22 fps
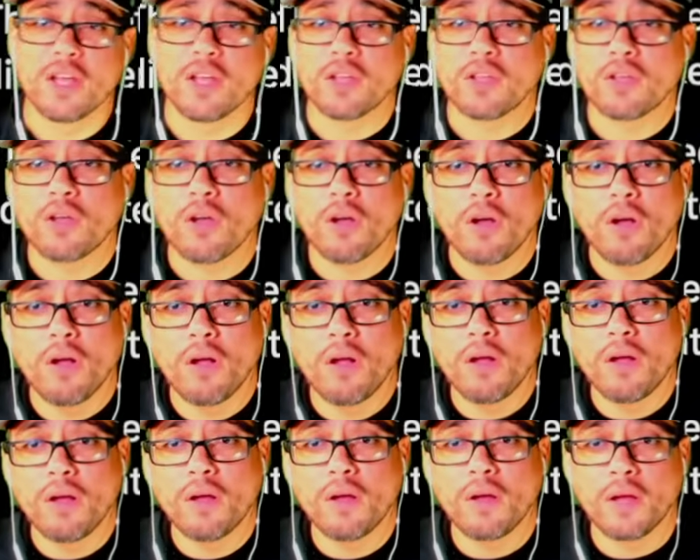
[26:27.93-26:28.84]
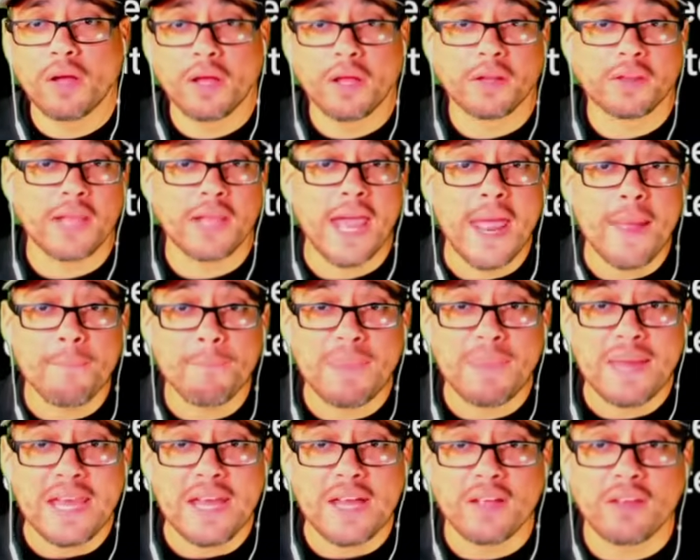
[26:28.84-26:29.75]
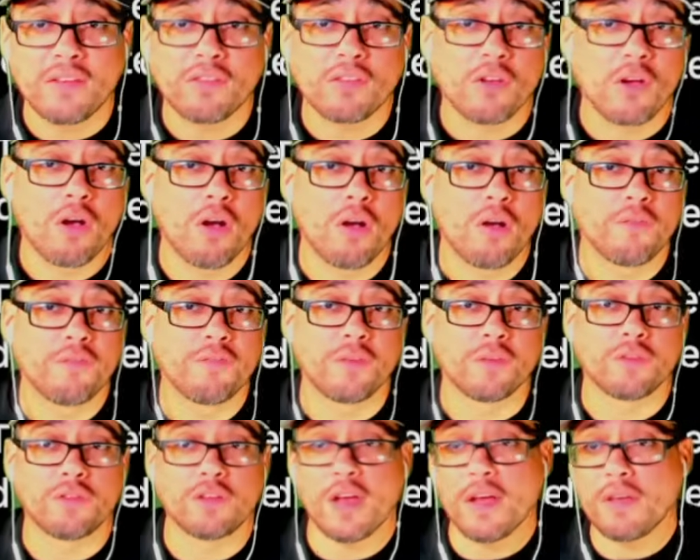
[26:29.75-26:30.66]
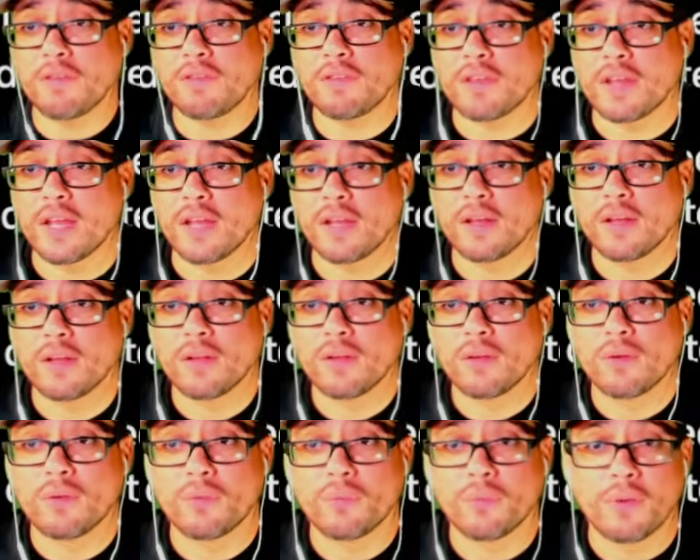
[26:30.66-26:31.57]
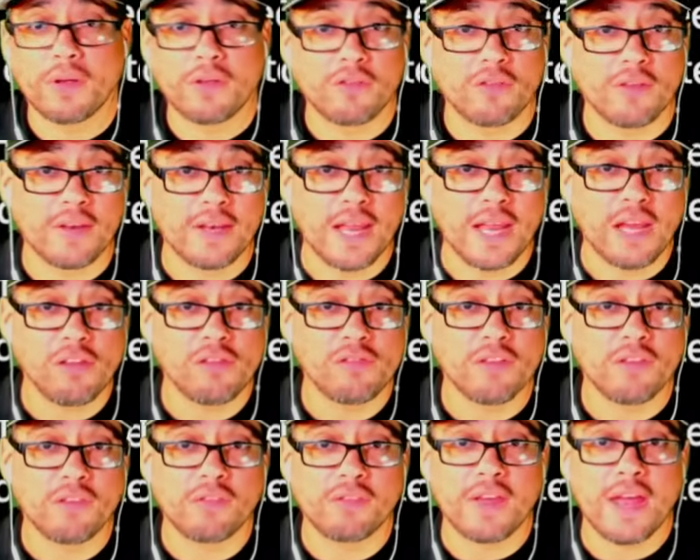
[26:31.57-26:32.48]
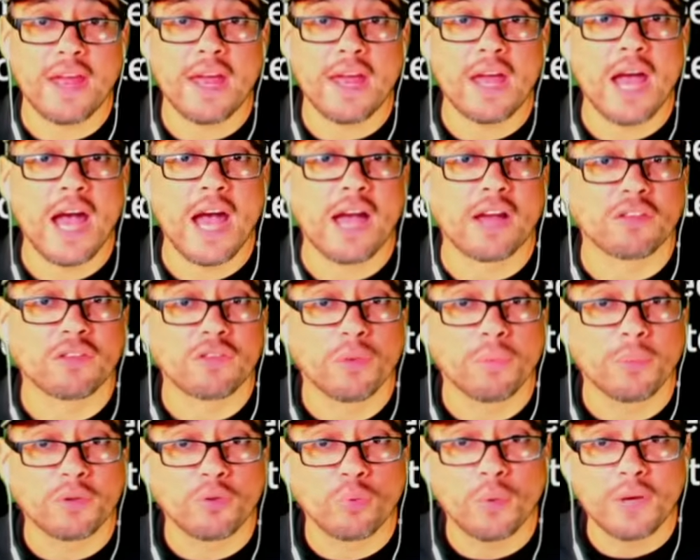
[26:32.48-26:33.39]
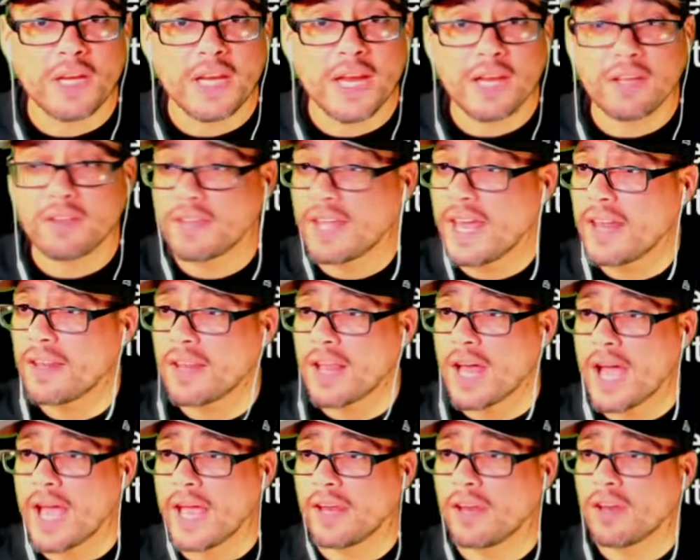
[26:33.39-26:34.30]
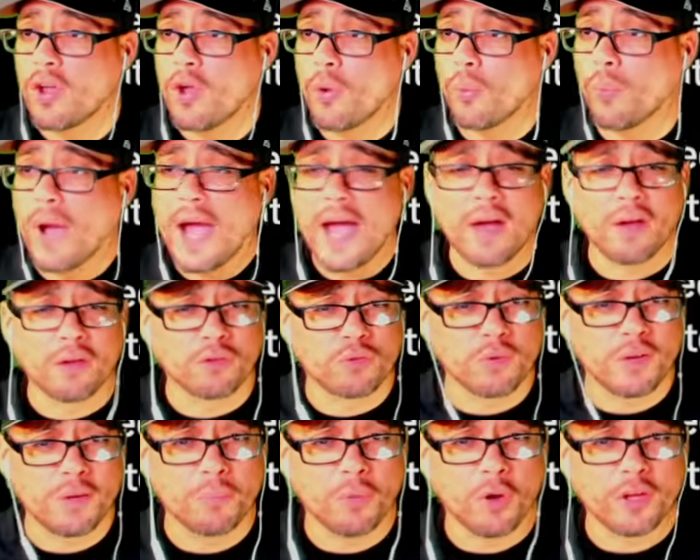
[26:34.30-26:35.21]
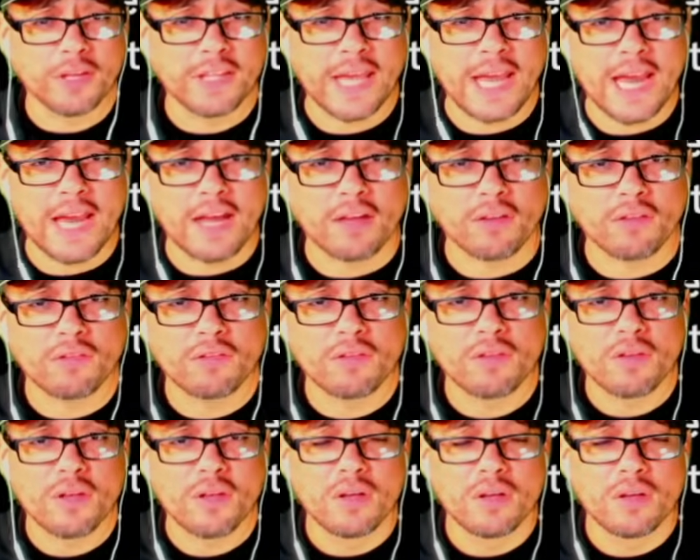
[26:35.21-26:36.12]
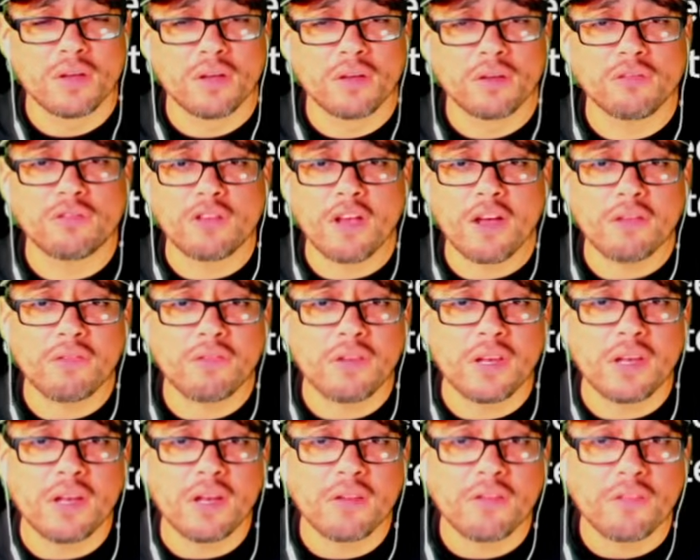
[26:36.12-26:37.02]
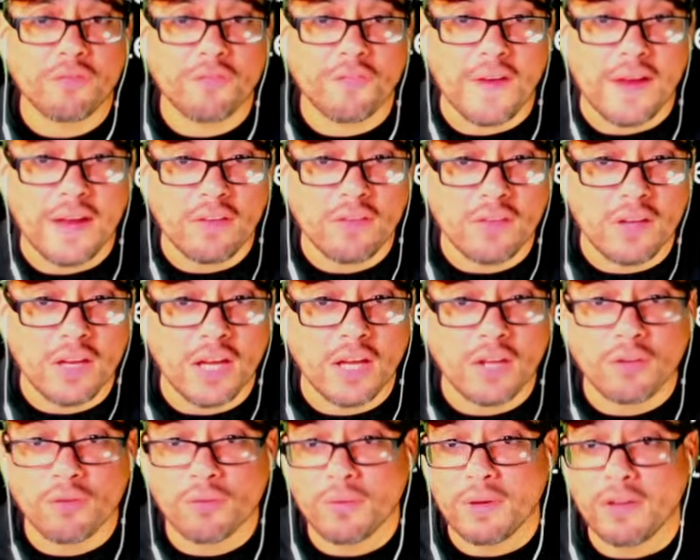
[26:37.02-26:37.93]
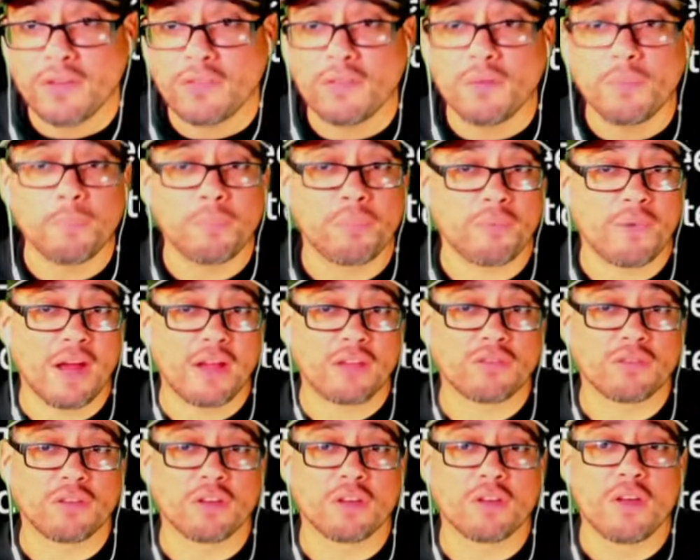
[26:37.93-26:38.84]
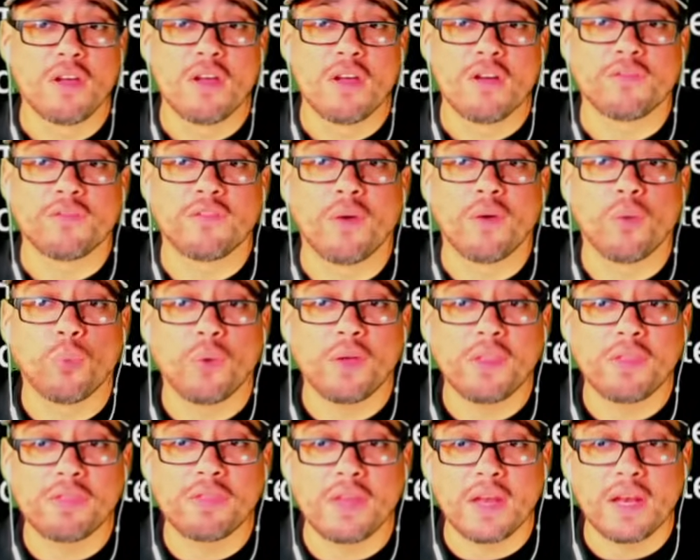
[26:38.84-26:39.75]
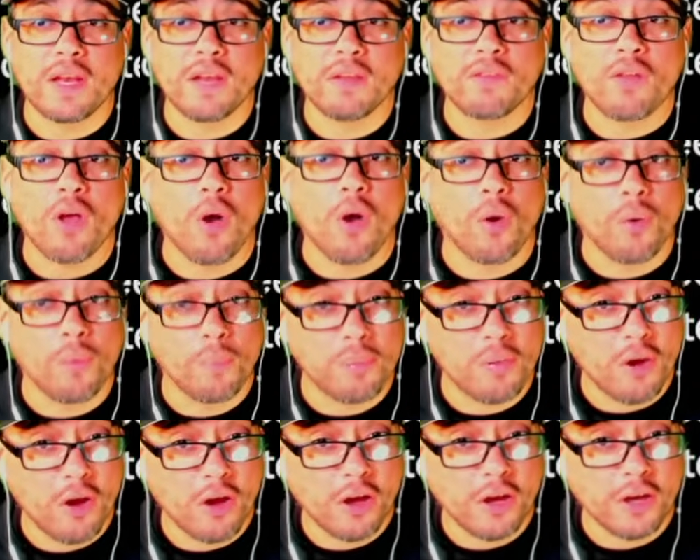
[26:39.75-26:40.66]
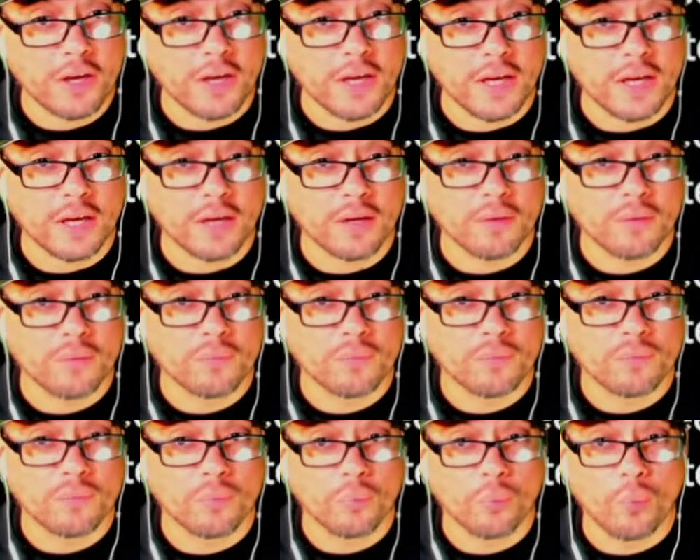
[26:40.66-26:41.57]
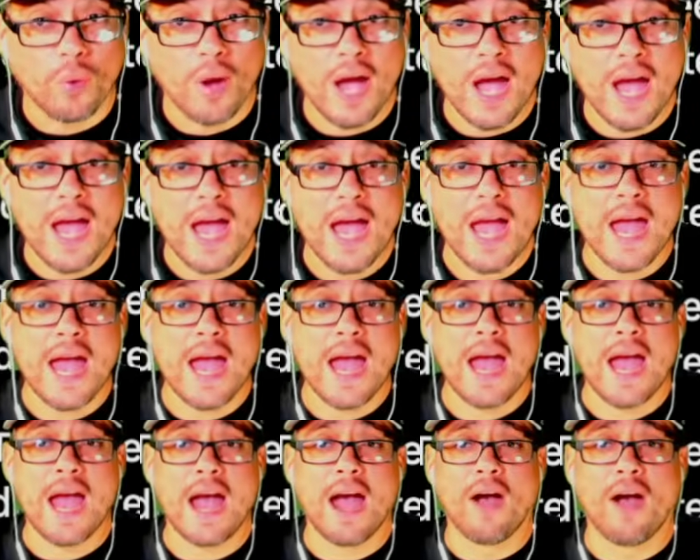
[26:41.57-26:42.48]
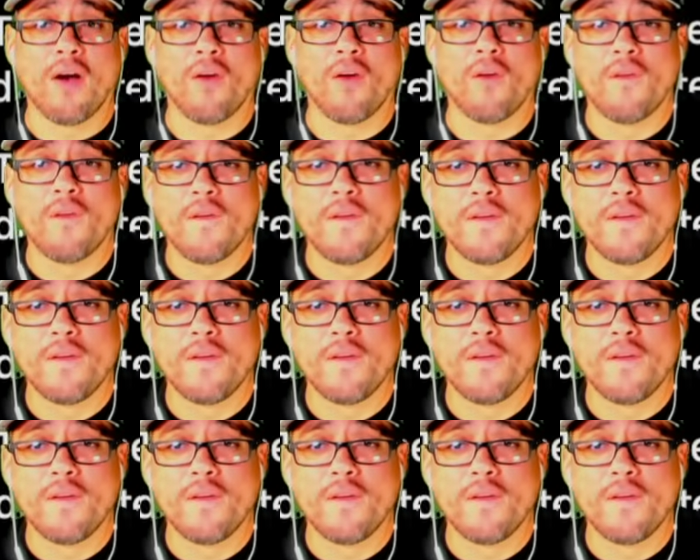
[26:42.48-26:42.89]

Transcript: Call uh, the M Ps call for Justin. Resignation set October twenty-eighth deadline. Wow, in three more days. Justin is facing increasing pressure from within his own party. Wow.